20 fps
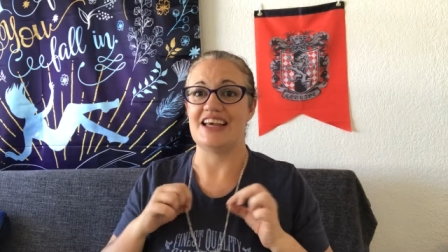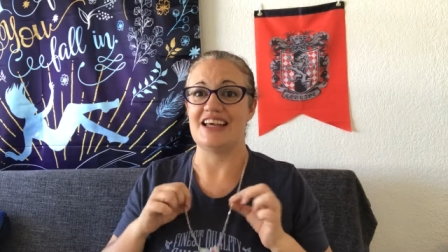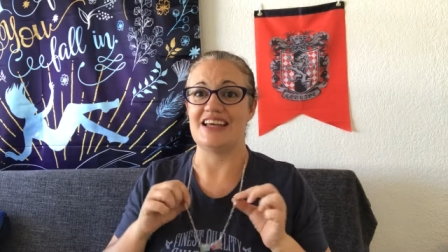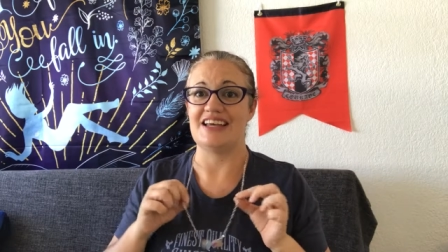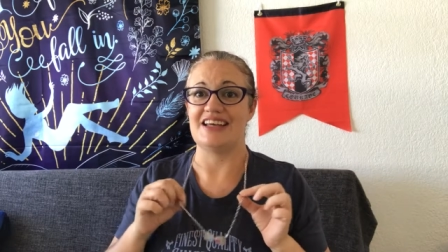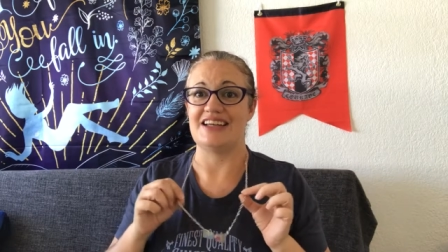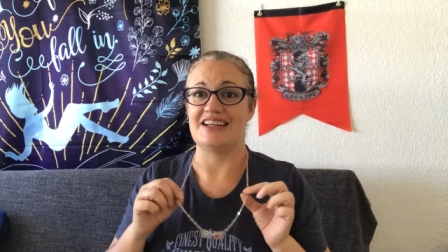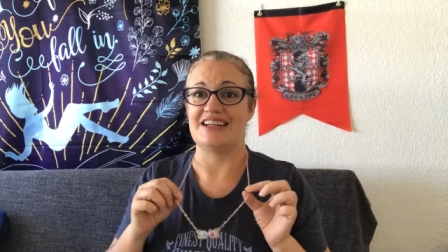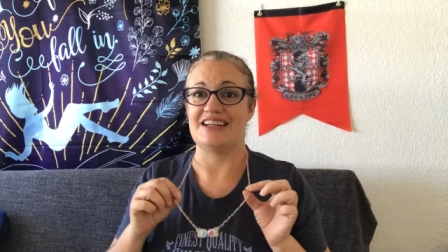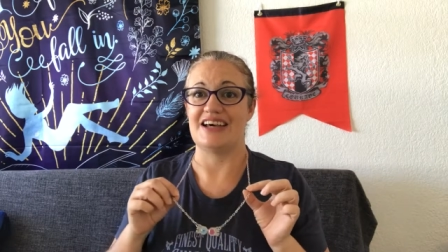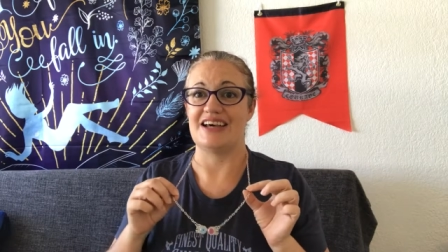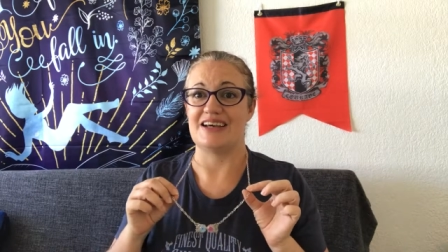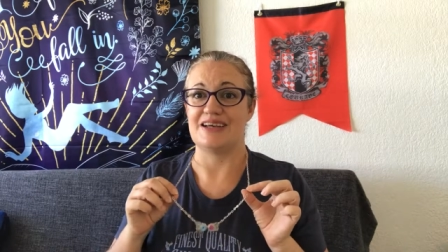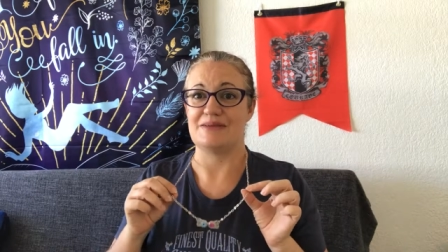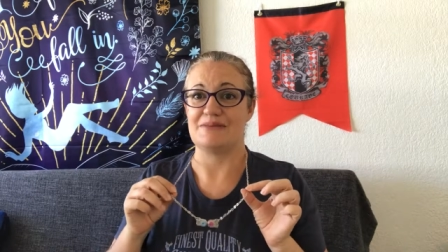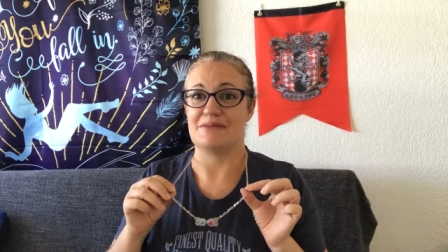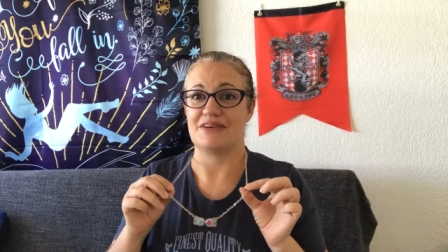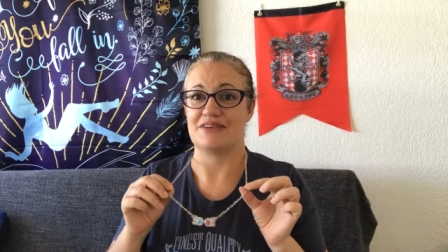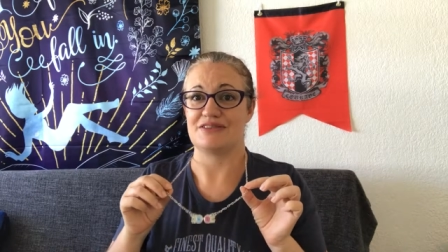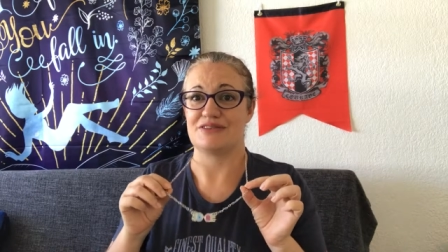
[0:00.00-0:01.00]
and
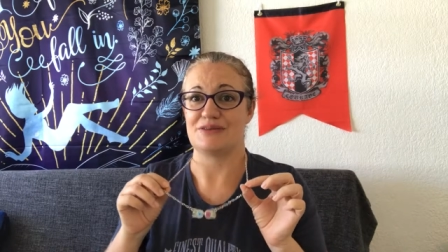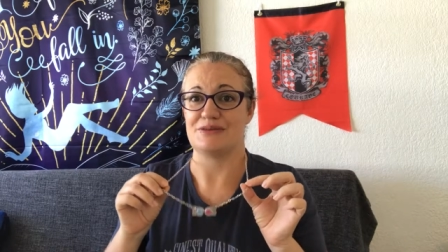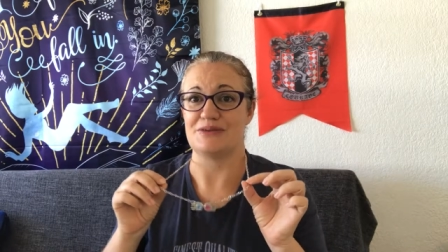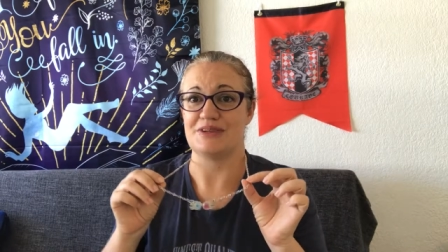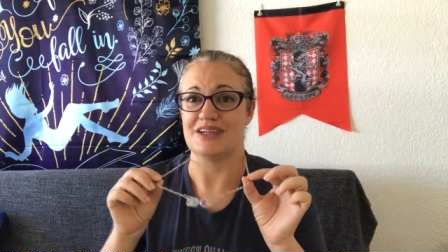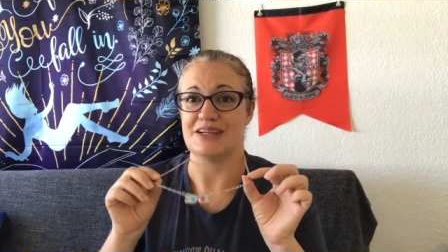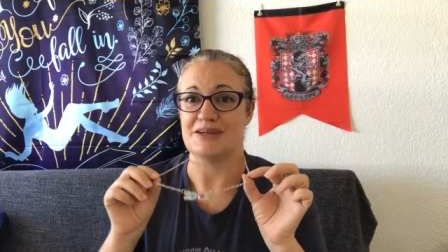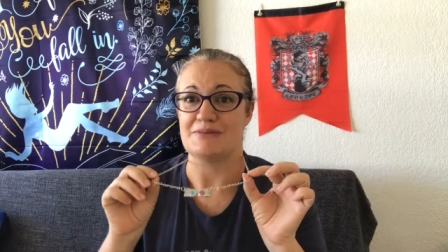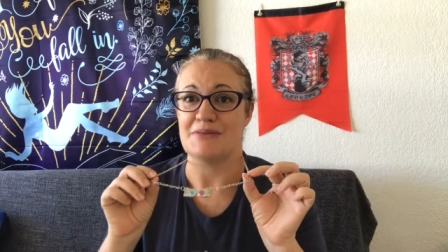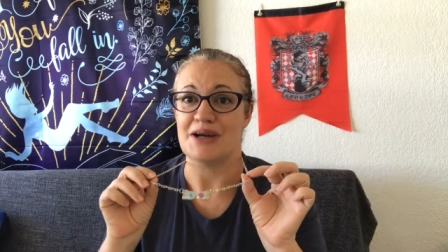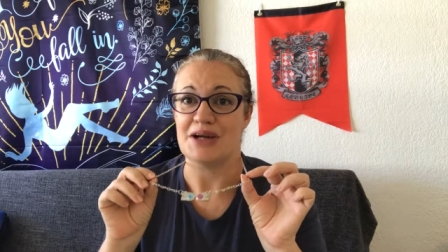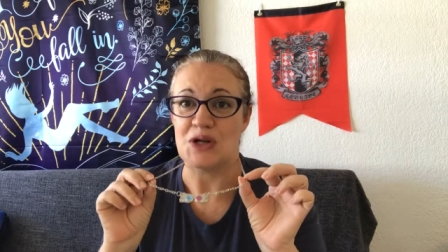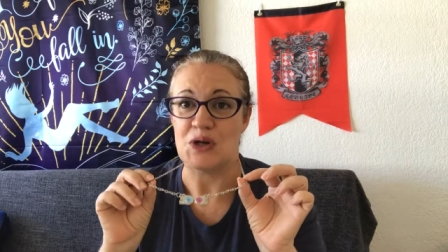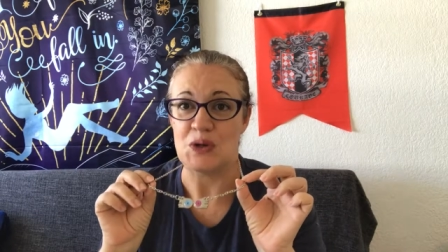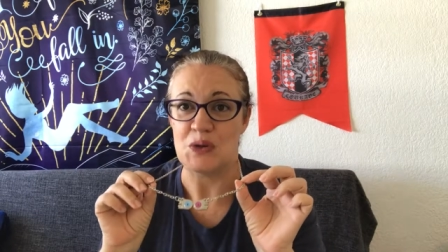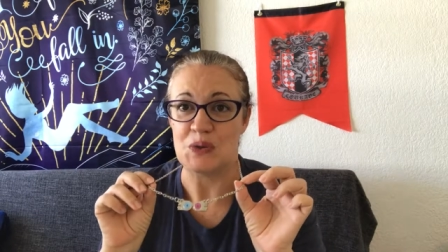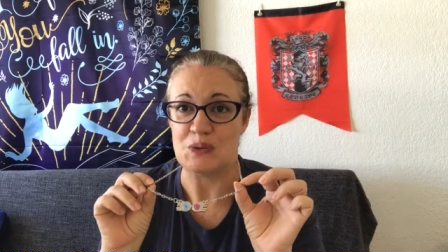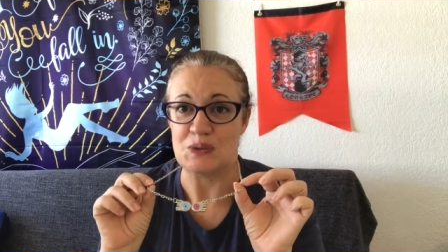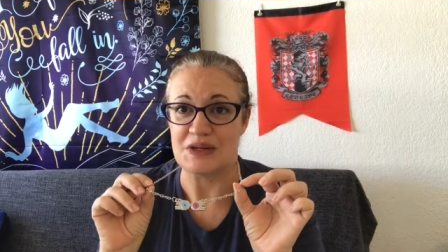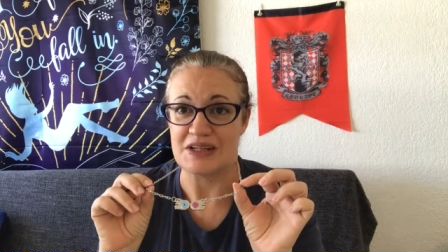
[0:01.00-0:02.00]
I'm also wearing my
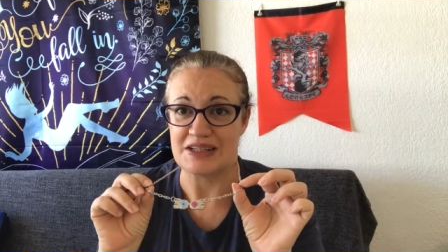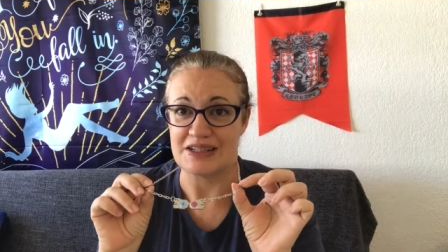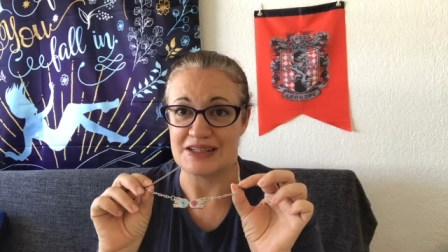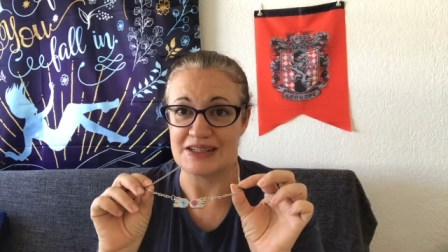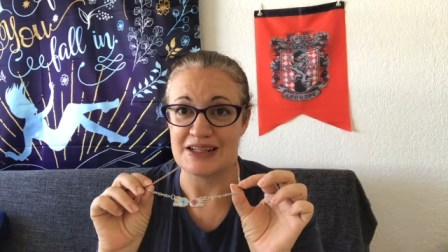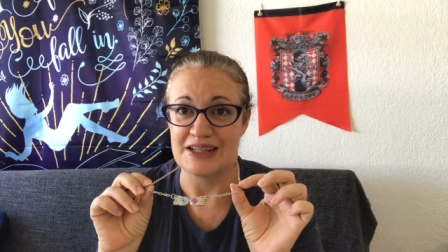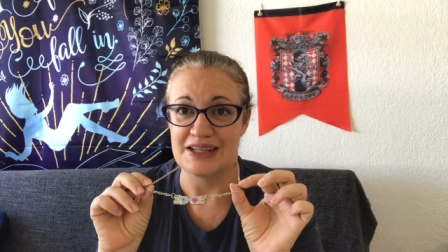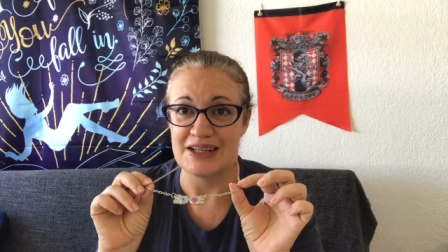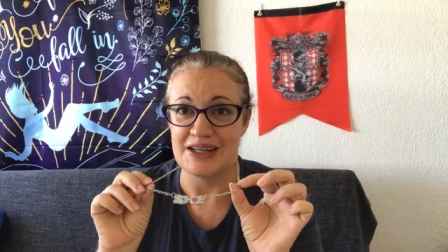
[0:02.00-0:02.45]
Luna